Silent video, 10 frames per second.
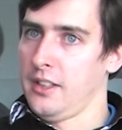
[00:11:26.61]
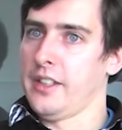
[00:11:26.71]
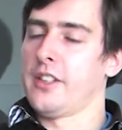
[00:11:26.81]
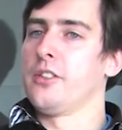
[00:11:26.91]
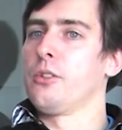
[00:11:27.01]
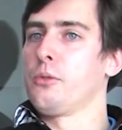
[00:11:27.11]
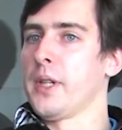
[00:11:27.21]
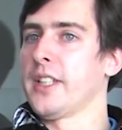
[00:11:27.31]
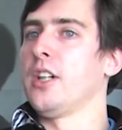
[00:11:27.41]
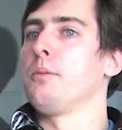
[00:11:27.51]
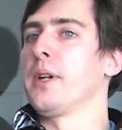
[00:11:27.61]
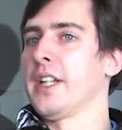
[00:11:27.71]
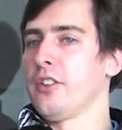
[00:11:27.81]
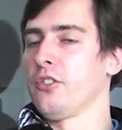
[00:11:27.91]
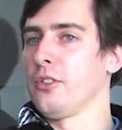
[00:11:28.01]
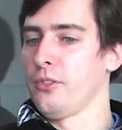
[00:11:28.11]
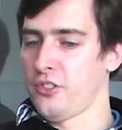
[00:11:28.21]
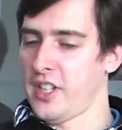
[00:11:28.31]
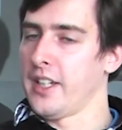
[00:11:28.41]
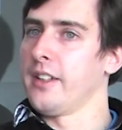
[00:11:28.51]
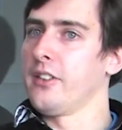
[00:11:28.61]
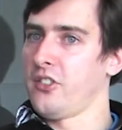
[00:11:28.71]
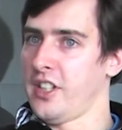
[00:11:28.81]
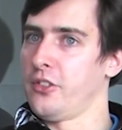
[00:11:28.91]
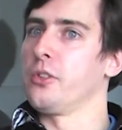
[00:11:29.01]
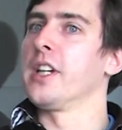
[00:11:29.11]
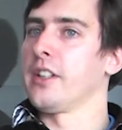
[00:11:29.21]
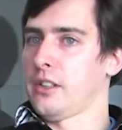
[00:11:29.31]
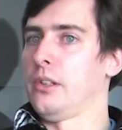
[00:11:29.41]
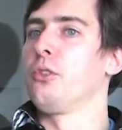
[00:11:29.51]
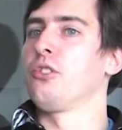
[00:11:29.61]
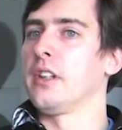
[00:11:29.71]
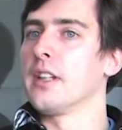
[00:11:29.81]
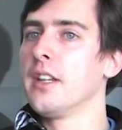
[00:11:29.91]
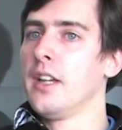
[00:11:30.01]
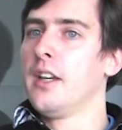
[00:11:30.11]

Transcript: Like, query operators sort of stay together closely.